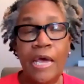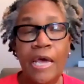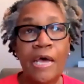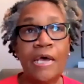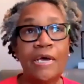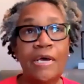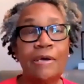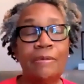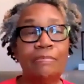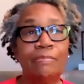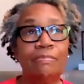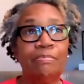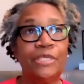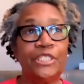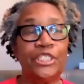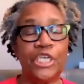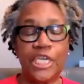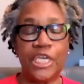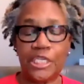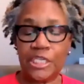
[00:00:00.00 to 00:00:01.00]
Um,
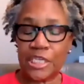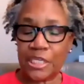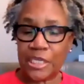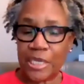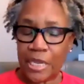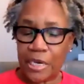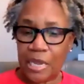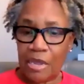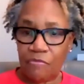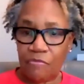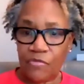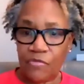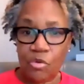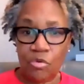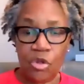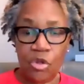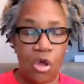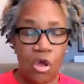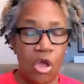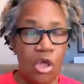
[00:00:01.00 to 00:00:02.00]
but she gets this late night
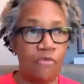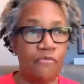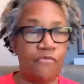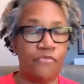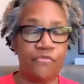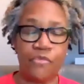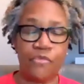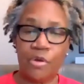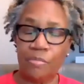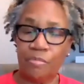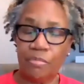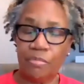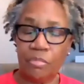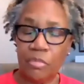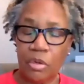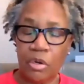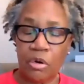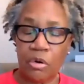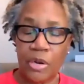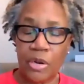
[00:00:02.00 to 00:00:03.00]
phone call
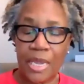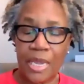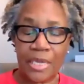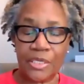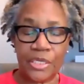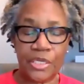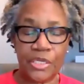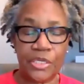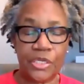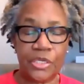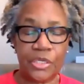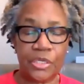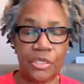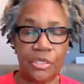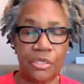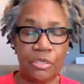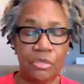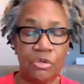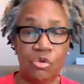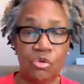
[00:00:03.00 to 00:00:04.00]
from her
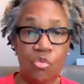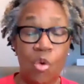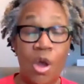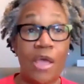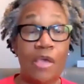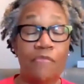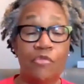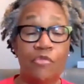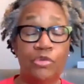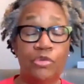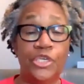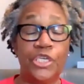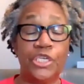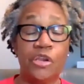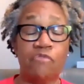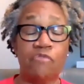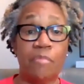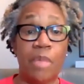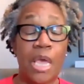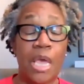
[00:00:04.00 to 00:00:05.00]
ex's new wife, who she's
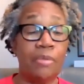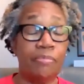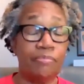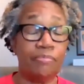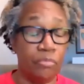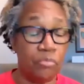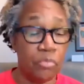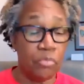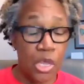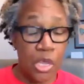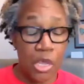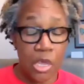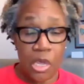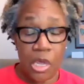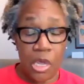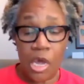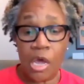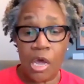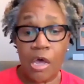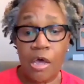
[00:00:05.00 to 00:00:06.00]
never met.
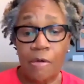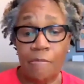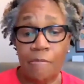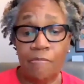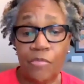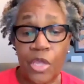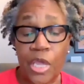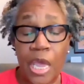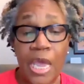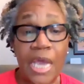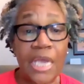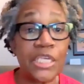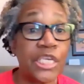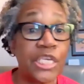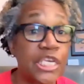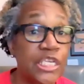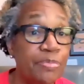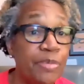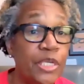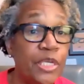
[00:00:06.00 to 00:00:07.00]
Um, the ex
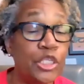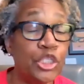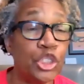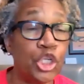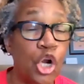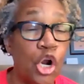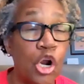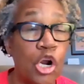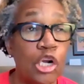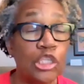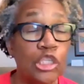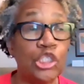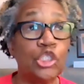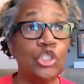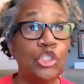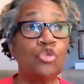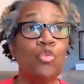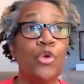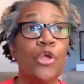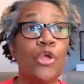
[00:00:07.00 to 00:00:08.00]
has been
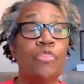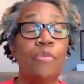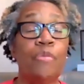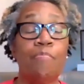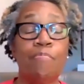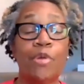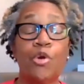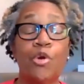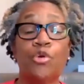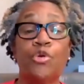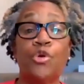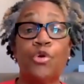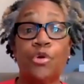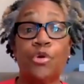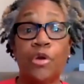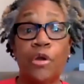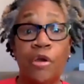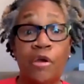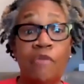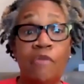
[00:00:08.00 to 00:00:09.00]
charged with the
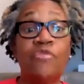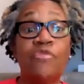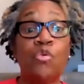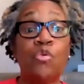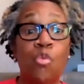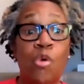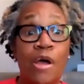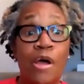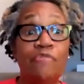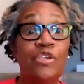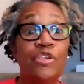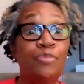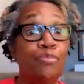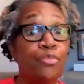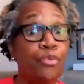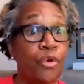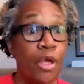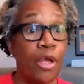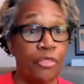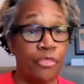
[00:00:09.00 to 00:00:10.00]
murder of the wife's
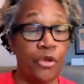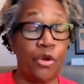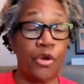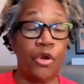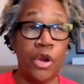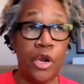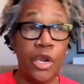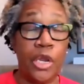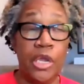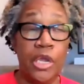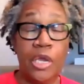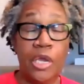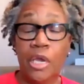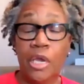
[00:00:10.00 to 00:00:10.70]
brother